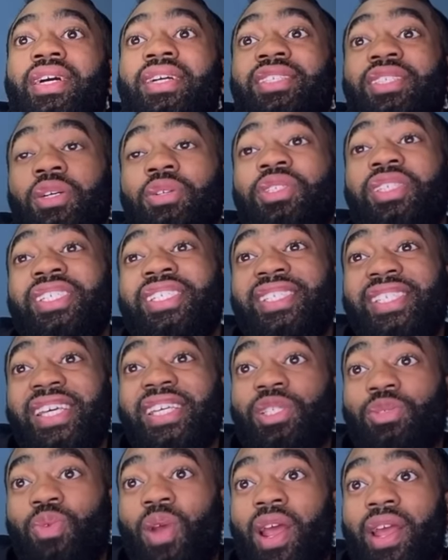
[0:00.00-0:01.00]
So she's
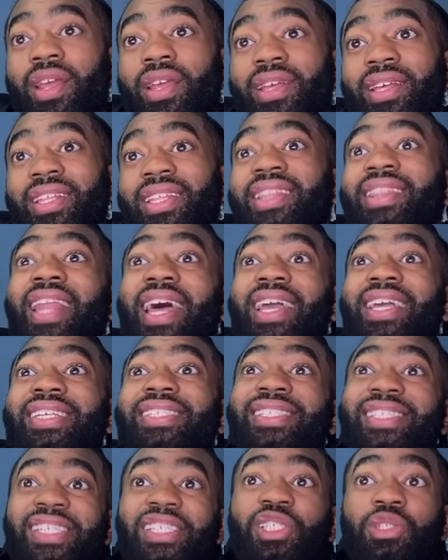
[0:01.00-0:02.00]
6, right? Like
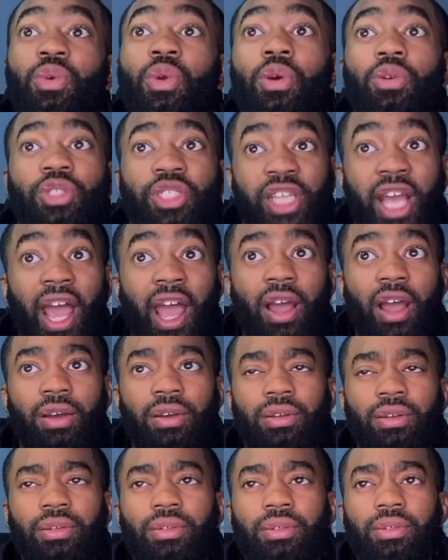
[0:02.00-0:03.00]
6-year-old child?